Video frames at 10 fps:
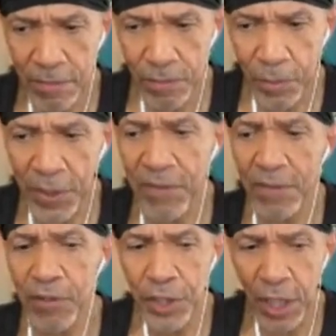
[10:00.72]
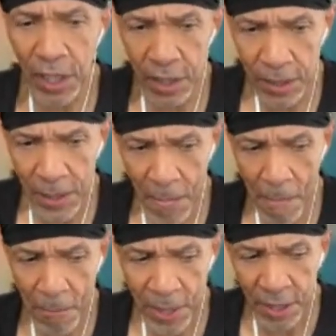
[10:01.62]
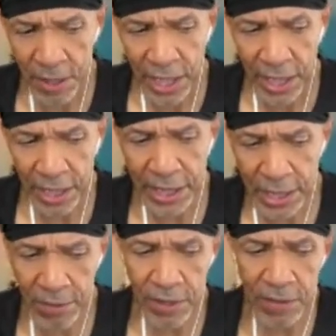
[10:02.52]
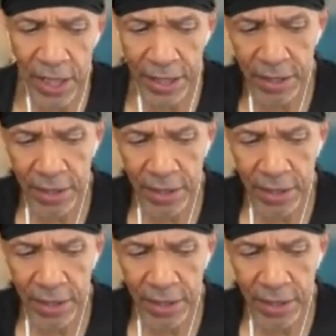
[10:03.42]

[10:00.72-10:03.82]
we've ever done, in the light